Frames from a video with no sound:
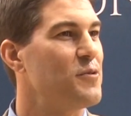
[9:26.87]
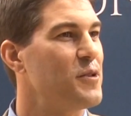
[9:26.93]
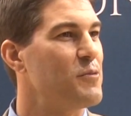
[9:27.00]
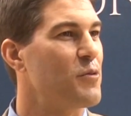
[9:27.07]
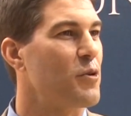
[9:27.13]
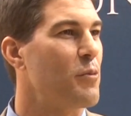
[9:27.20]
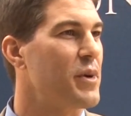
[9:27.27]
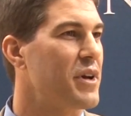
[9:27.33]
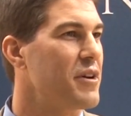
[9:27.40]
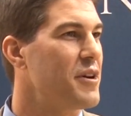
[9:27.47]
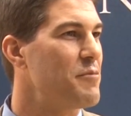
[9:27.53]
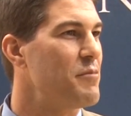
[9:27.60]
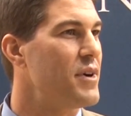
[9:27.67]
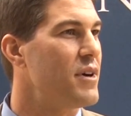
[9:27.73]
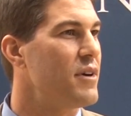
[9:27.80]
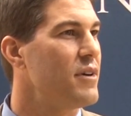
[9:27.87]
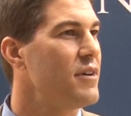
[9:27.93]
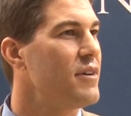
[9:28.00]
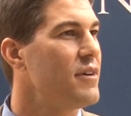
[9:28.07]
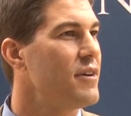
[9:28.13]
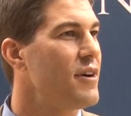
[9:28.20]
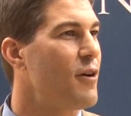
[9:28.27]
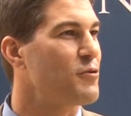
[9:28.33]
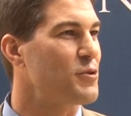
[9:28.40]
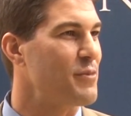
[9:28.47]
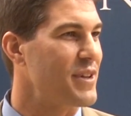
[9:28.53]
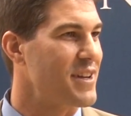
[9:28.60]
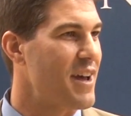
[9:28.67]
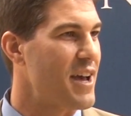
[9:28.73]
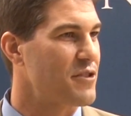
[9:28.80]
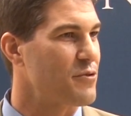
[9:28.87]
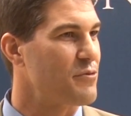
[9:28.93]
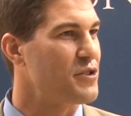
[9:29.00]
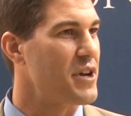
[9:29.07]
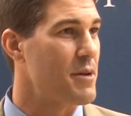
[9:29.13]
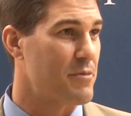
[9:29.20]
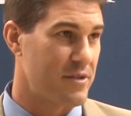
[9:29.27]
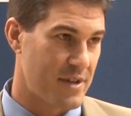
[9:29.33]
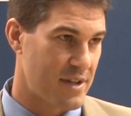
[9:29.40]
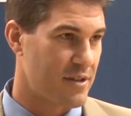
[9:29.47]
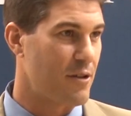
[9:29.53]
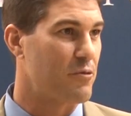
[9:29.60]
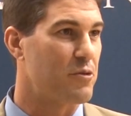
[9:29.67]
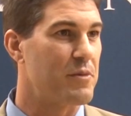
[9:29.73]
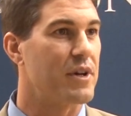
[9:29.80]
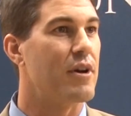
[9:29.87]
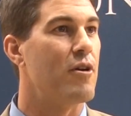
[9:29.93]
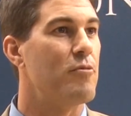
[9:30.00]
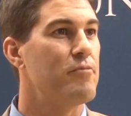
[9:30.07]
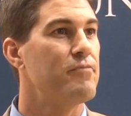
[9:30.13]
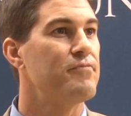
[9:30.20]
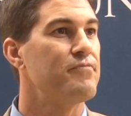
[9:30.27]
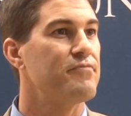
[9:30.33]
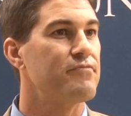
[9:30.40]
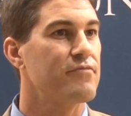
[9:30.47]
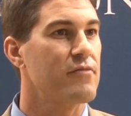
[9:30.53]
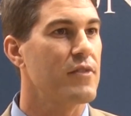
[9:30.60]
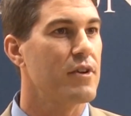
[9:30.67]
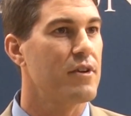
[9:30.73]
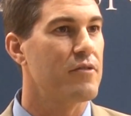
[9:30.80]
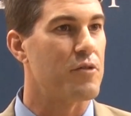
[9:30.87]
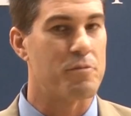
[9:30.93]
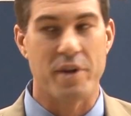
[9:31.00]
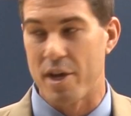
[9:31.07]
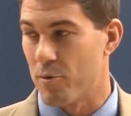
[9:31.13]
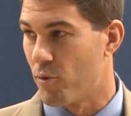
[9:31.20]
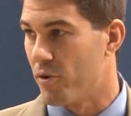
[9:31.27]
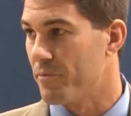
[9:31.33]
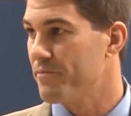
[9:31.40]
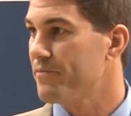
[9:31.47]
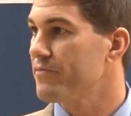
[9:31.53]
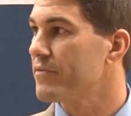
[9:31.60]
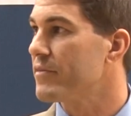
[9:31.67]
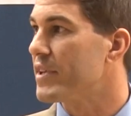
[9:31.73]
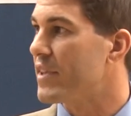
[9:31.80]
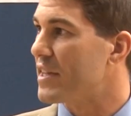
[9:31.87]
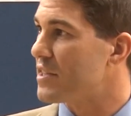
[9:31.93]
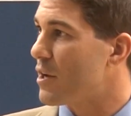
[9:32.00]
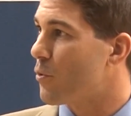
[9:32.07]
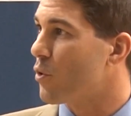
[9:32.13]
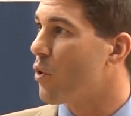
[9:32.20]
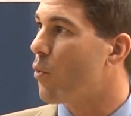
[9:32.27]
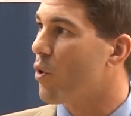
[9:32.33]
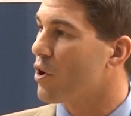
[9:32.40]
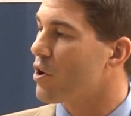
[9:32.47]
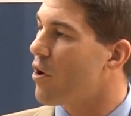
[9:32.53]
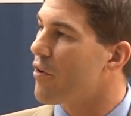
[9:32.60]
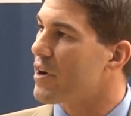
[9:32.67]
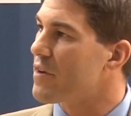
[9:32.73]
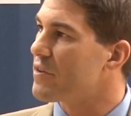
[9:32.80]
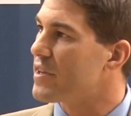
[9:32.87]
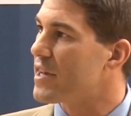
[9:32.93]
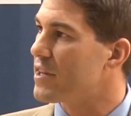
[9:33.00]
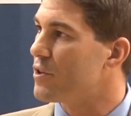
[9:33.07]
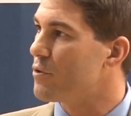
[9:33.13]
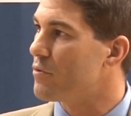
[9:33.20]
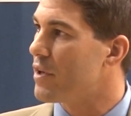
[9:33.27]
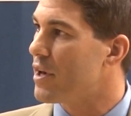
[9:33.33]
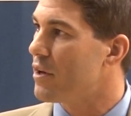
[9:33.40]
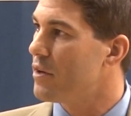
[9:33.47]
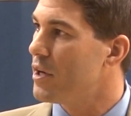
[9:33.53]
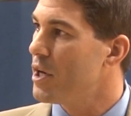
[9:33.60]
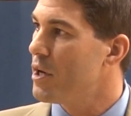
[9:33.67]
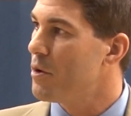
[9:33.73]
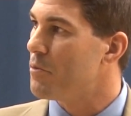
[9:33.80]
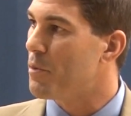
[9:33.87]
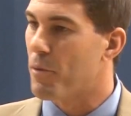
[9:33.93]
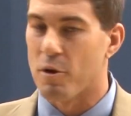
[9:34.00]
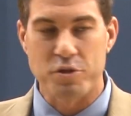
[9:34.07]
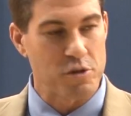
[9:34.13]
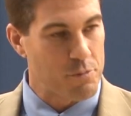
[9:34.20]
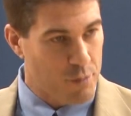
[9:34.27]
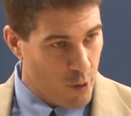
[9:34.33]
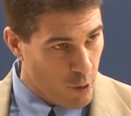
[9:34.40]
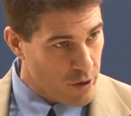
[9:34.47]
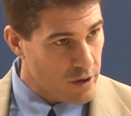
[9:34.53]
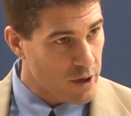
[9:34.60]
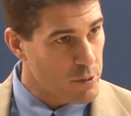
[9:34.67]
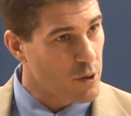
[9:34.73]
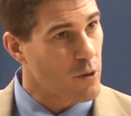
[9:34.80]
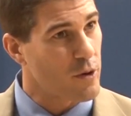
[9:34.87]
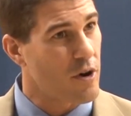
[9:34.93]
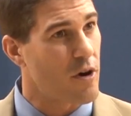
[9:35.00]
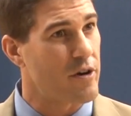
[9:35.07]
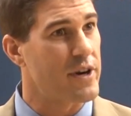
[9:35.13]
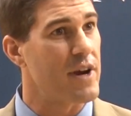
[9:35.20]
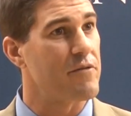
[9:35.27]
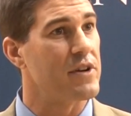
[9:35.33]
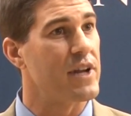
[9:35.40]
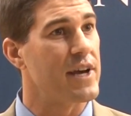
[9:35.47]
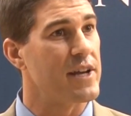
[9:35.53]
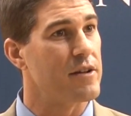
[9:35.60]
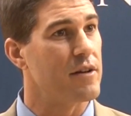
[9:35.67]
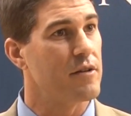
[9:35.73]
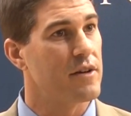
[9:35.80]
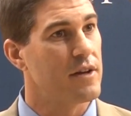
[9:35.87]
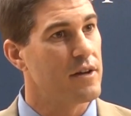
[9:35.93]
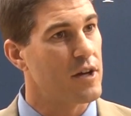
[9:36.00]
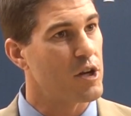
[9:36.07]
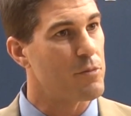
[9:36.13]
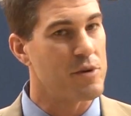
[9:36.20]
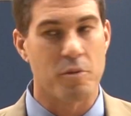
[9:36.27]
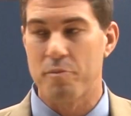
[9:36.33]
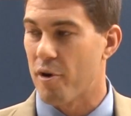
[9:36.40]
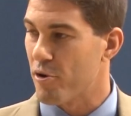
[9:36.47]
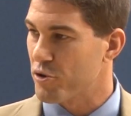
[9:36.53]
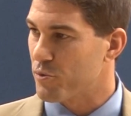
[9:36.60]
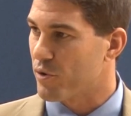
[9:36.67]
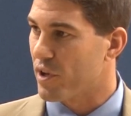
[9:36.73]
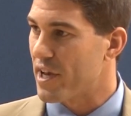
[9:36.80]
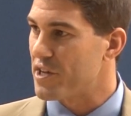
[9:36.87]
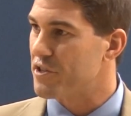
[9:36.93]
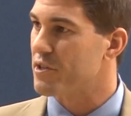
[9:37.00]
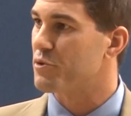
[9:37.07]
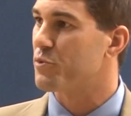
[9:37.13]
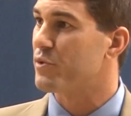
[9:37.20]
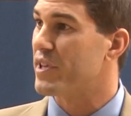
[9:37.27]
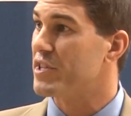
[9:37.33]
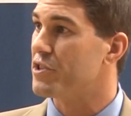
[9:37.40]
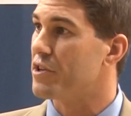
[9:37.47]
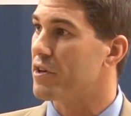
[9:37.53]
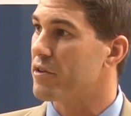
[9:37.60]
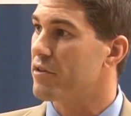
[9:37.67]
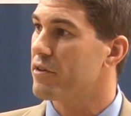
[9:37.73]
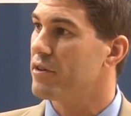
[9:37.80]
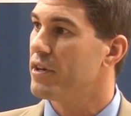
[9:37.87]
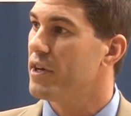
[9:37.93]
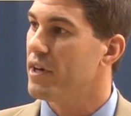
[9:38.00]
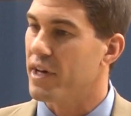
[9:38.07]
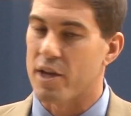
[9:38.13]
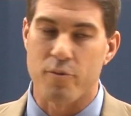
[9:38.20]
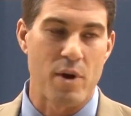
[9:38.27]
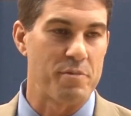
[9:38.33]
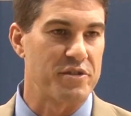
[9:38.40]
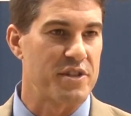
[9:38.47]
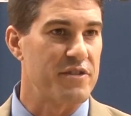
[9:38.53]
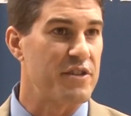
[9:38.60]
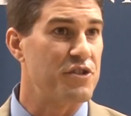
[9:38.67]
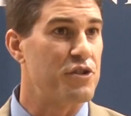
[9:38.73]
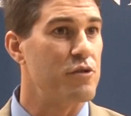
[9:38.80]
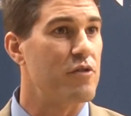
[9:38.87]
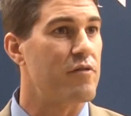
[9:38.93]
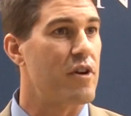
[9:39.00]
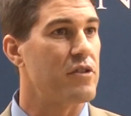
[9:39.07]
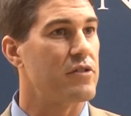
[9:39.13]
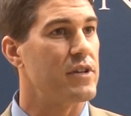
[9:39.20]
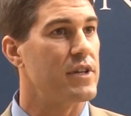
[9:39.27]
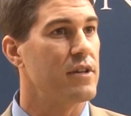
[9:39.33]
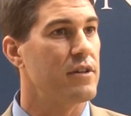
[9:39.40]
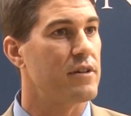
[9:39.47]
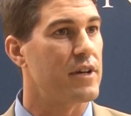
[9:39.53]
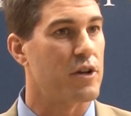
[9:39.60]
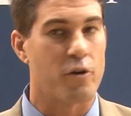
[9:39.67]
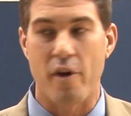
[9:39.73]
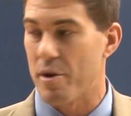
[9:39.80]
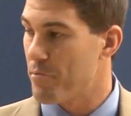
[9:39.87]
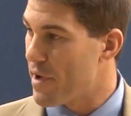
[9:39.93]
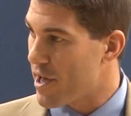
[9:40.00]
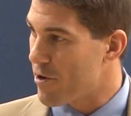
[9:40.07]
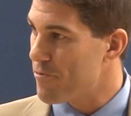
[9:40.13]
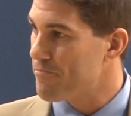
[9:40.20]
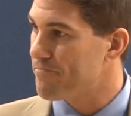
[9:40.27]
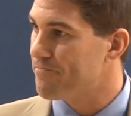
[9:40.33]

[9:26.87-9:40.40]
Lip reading: And we're going to become ultimately national champions. That's the ultimate goal from day one. And that's how we're going to work hard every day to do that. But most importantly, we're going to work hard every day to build personal relationships with each other and represent this university in a great manner.